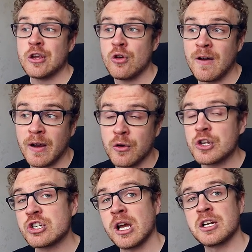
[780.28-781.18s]
you have a
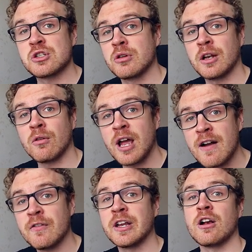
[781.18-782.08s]
good chance to get
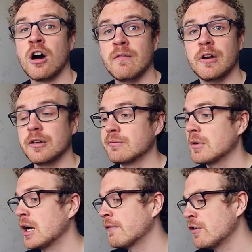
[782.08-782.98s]
everything covered.
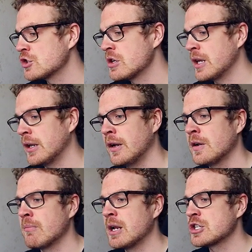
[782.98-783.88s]
Unfortunately, they
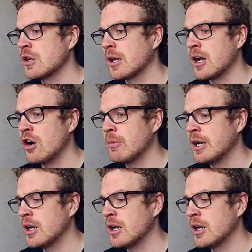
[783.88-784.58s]
didn't mention like how many